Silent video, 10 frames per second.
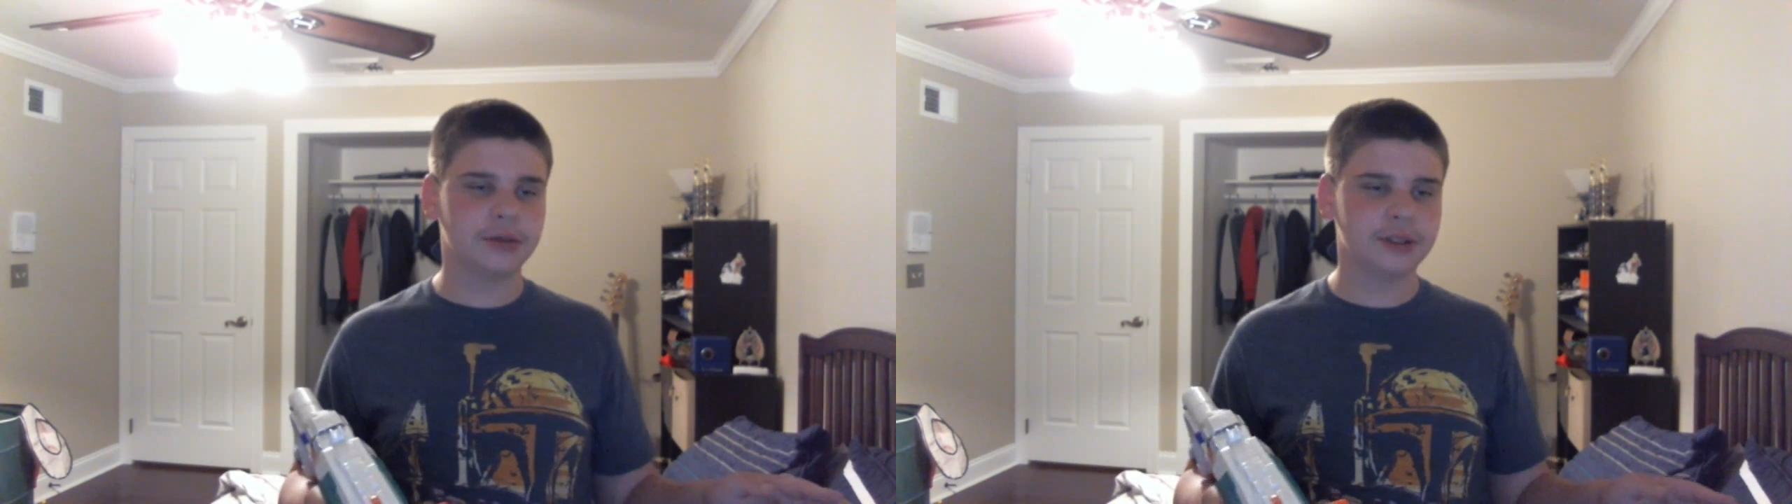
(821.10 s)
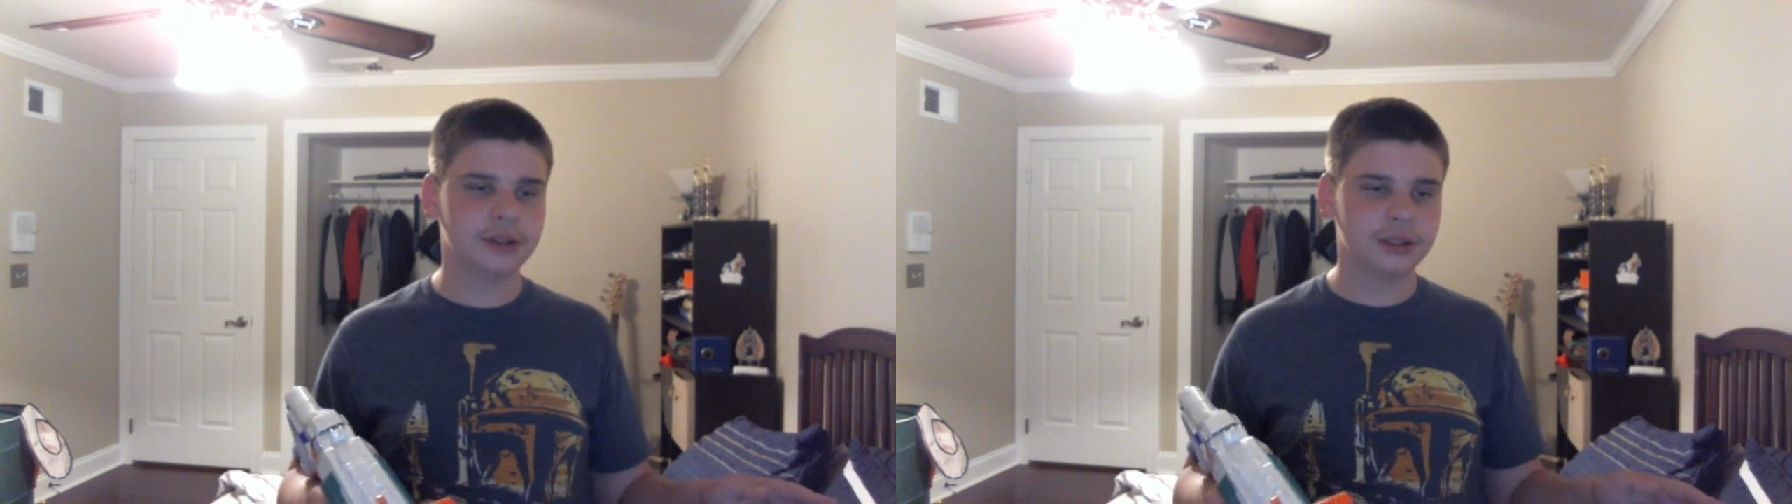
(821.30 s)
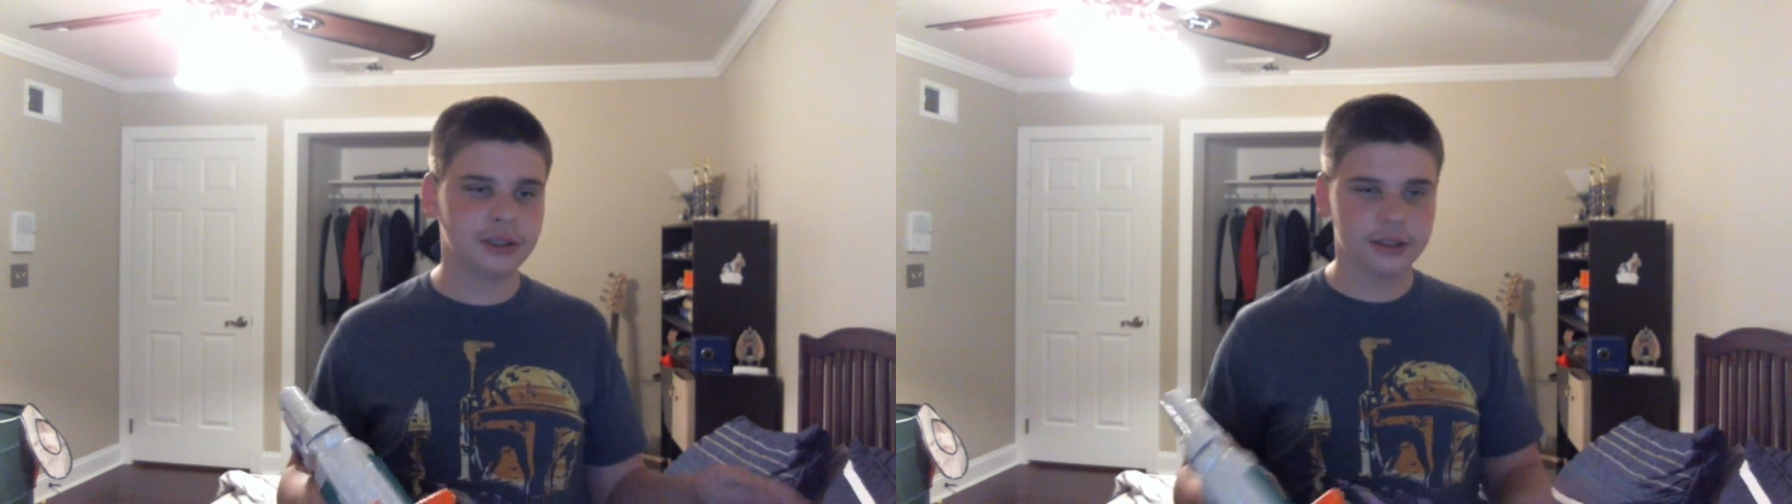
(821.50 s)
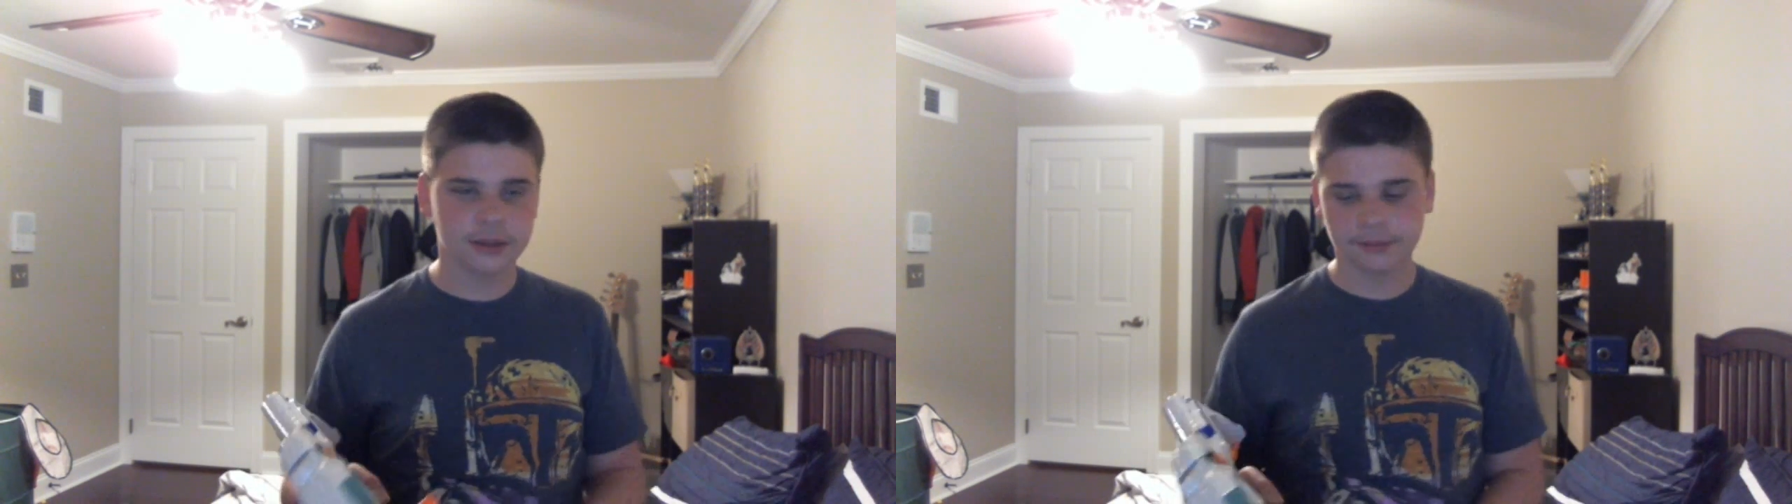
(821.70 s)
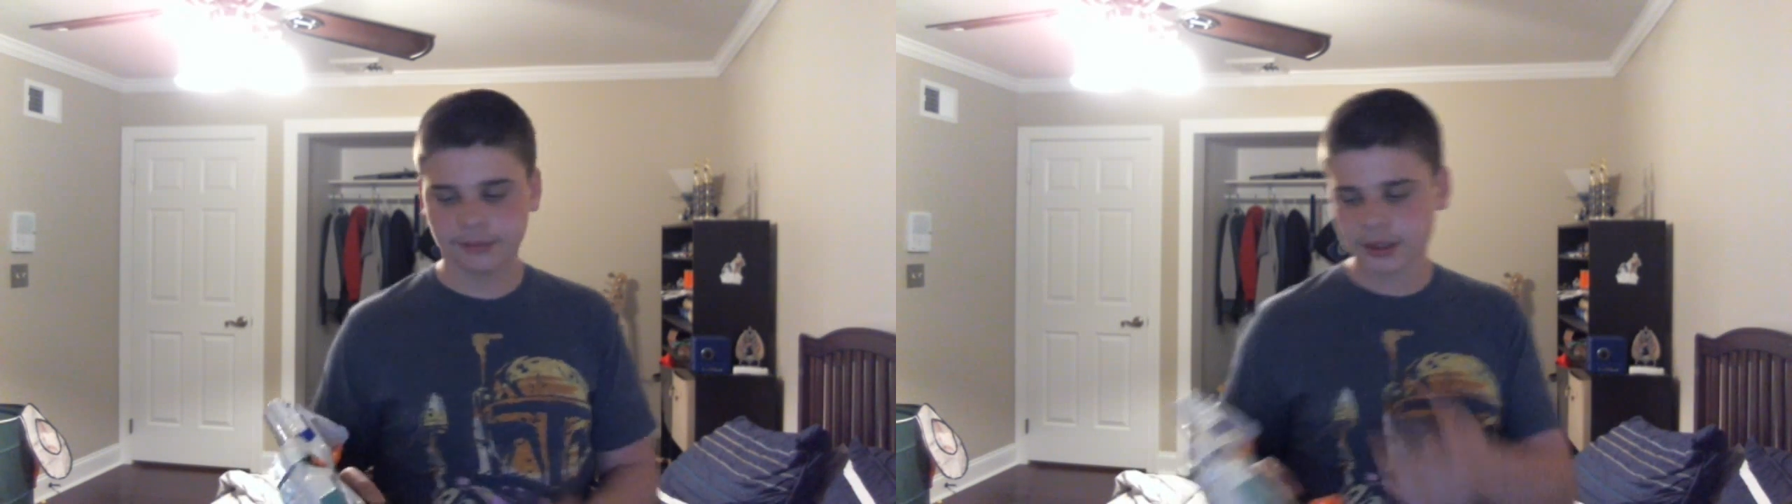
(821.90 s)
Wheel,
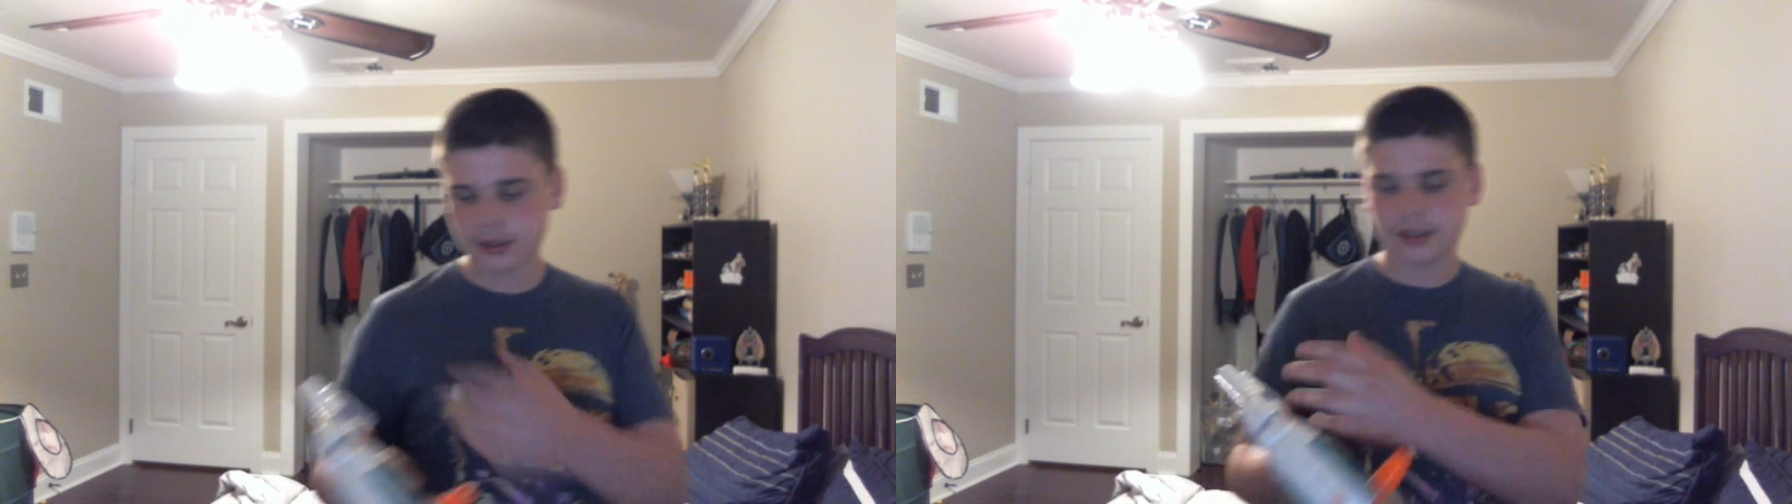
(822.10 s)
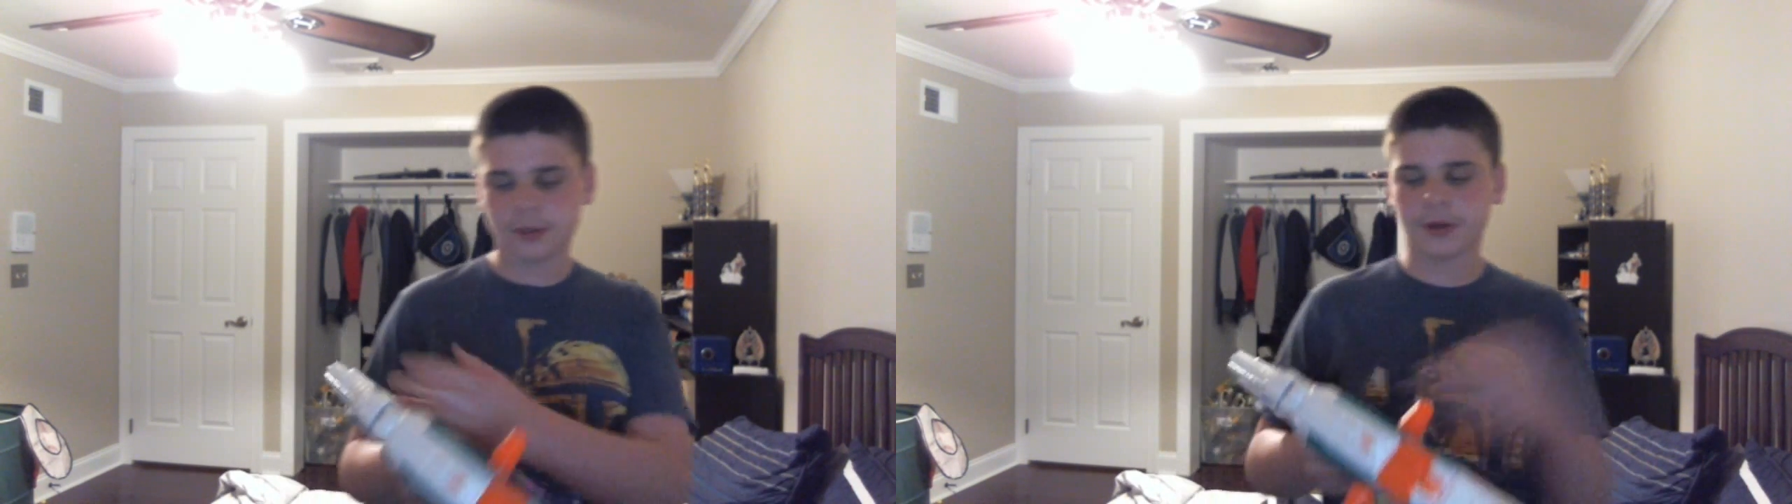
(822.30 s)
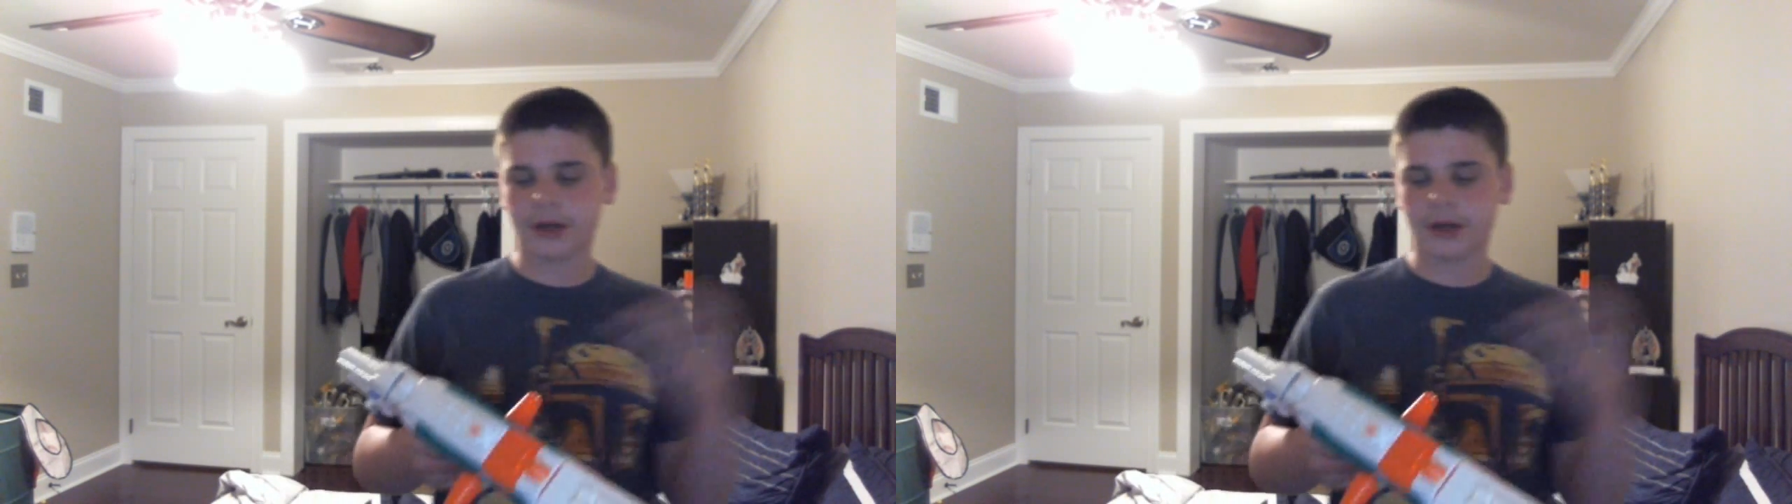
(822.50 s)
and it's